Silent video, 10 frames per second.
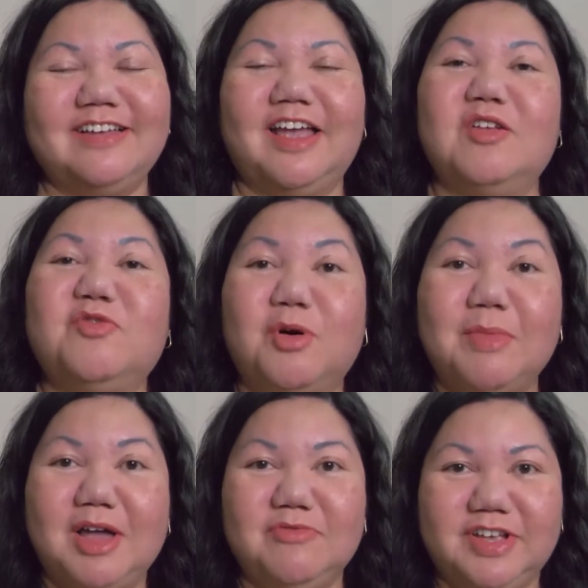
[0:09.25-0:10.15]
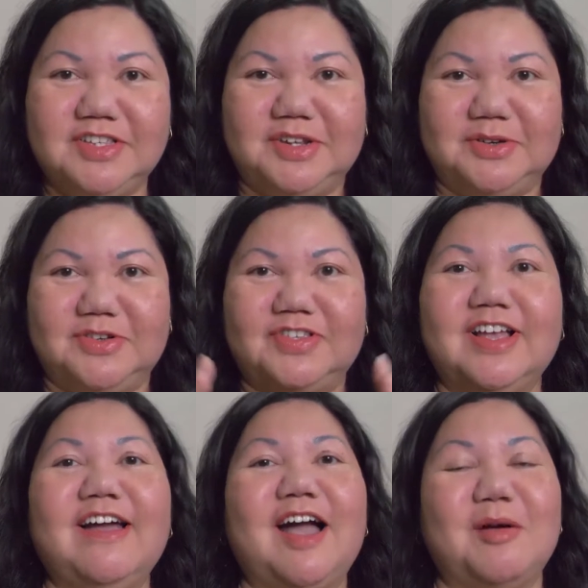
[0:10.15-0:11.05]
And for my visitors,
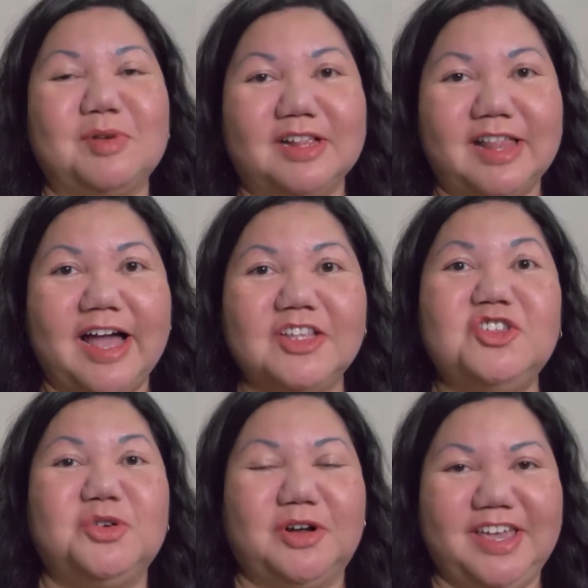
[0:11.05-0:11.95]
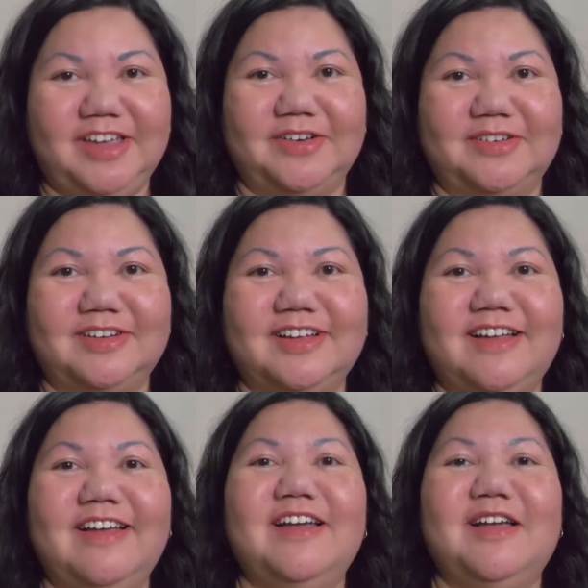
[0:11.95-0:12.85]
I'm glad you're here
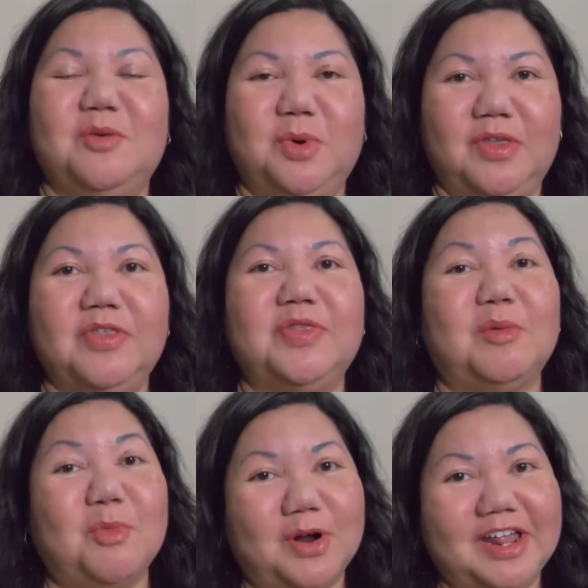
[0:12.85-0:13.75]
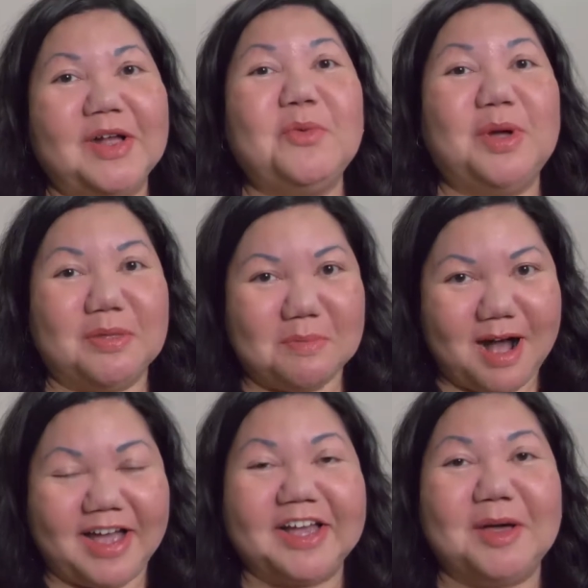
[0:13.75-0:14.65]
with the Morning with
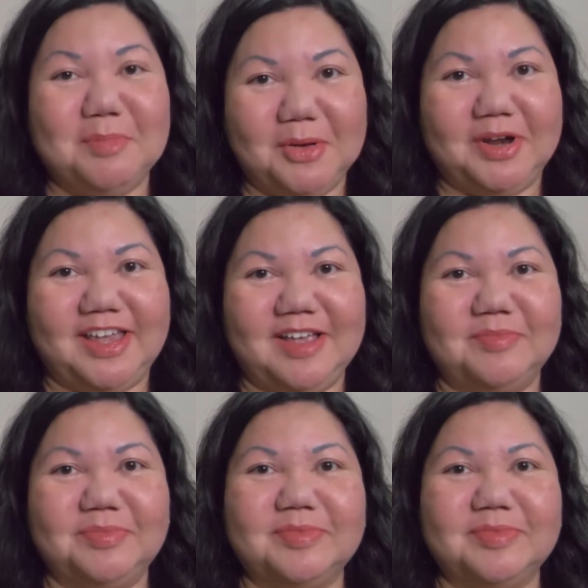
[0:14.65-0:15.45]
Mai community.